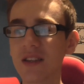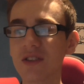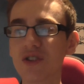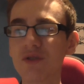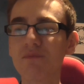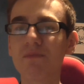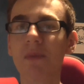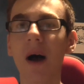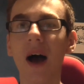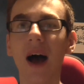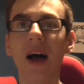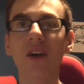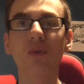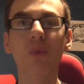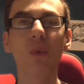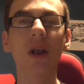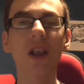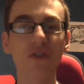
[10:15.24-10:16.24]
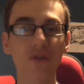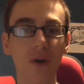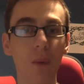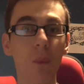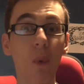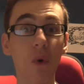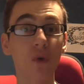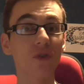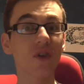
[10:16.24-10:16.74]
do as well as I
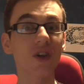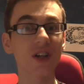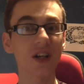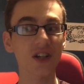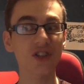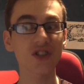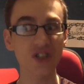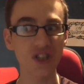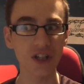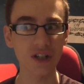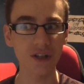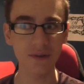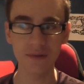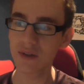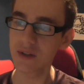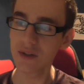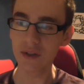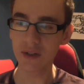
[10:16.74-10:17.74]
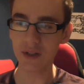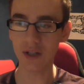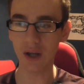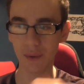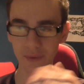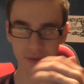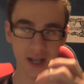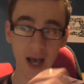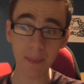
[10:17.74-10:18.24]
wanted us to. You
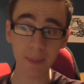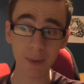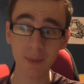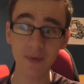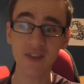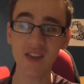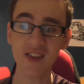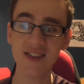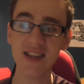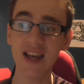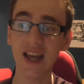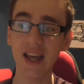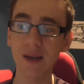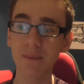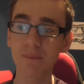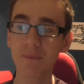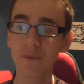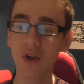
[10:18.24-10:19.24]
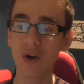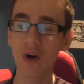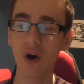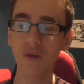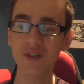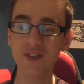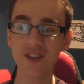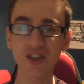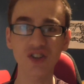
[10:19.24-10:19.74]
know, I was happy with the team.
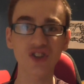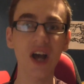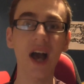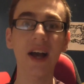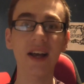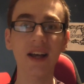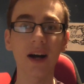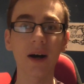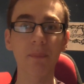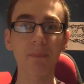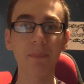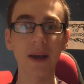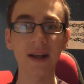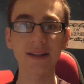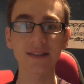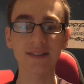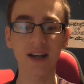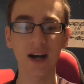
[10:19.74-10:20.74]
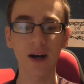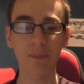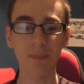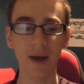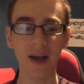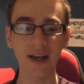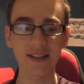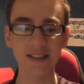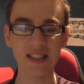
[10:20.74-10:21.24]
Obviously, Xhaka picked
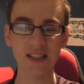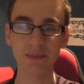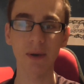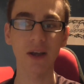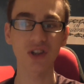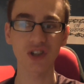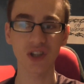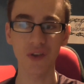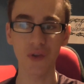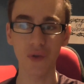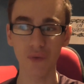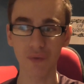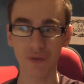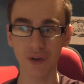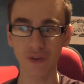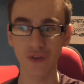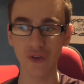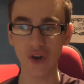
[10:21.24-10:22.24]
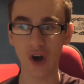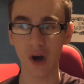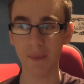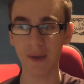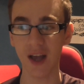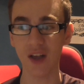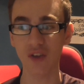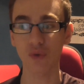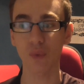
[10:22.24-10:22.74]
up a suspension in the North London
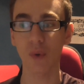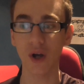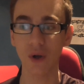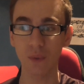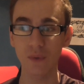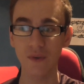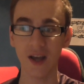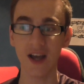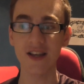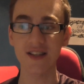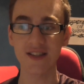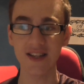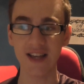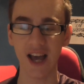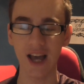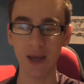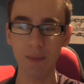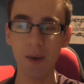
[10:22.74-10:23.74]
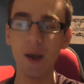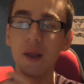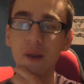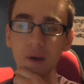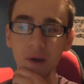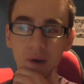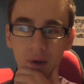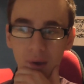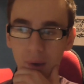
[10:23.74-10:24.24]
derby, hence why Daisy came in.